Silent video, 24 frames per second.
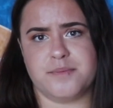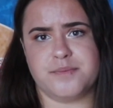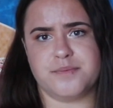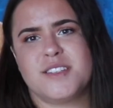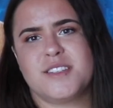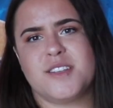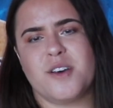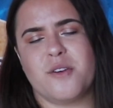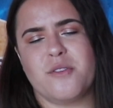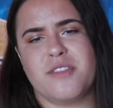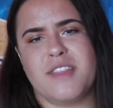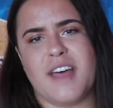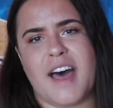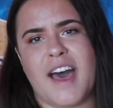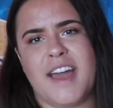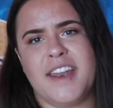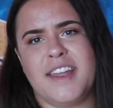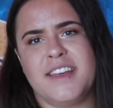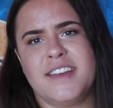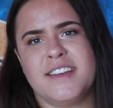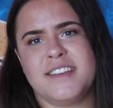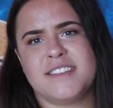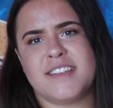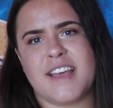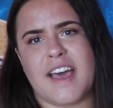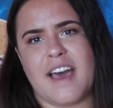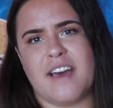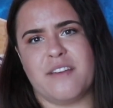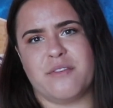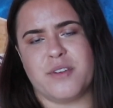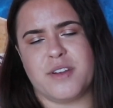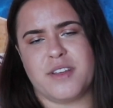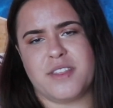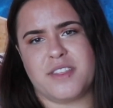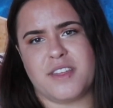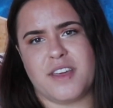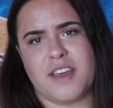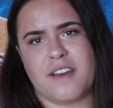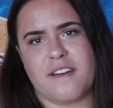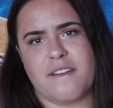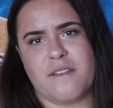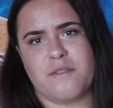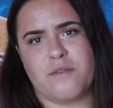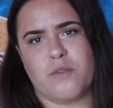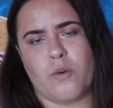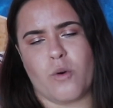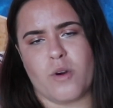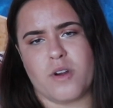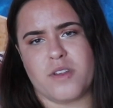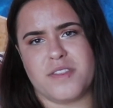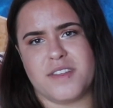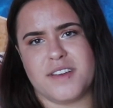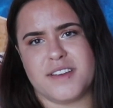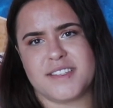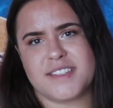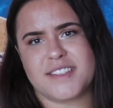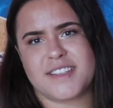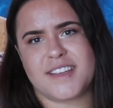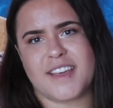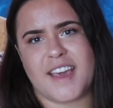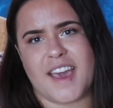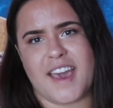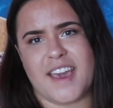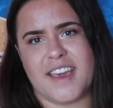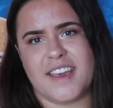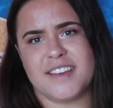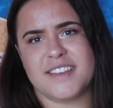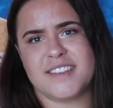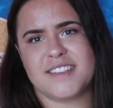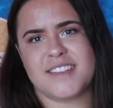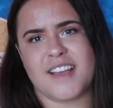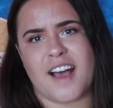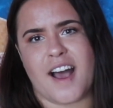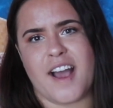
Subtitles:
So that is everything for this case.